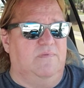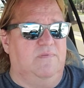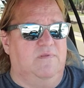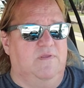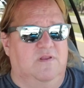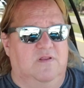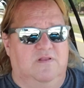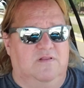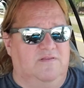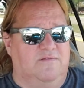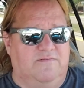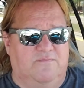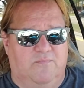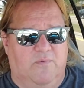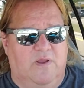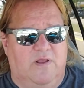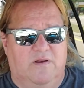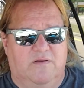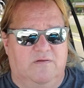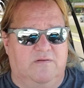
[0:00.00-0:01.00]
you know this
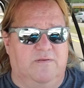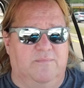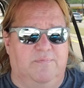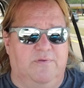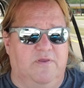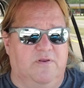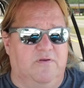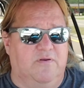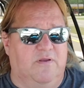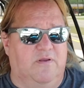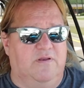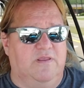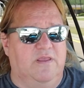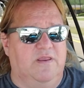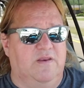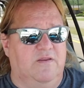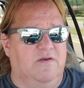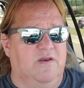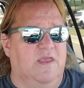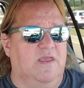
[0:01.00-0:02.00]
regular computer on the
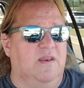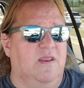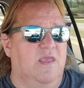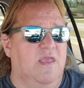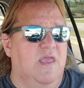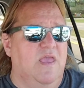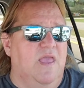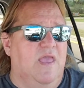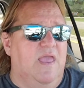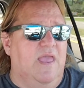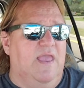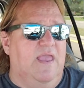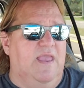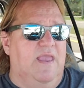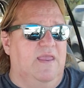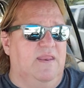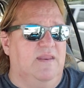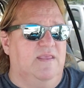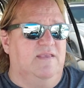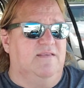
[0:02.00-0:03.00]
internet
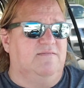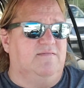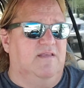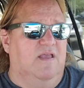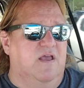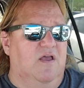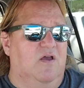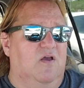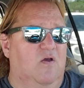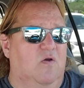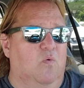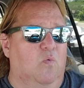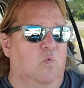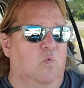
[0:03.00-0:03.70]
and it's uh,